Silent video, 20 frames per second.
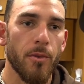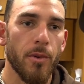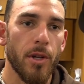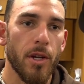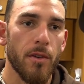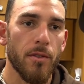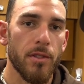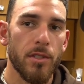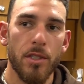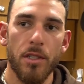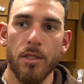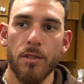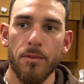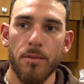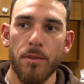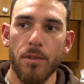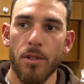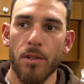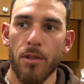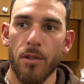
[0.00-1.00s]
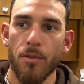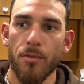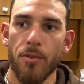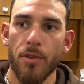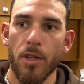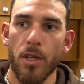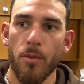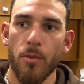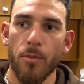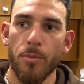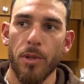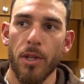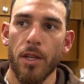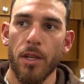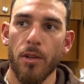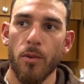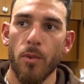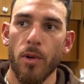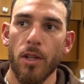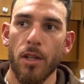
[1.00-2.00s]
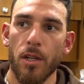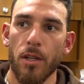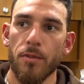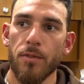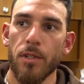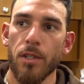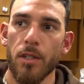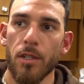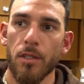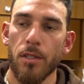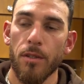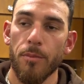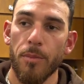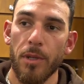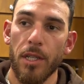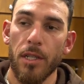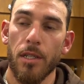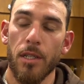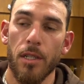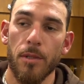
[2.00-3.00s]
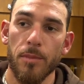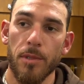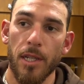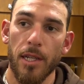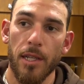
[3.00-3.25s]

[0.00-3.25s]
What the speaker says: We obviously, you know, don't feel like we're playing well enough to beat teams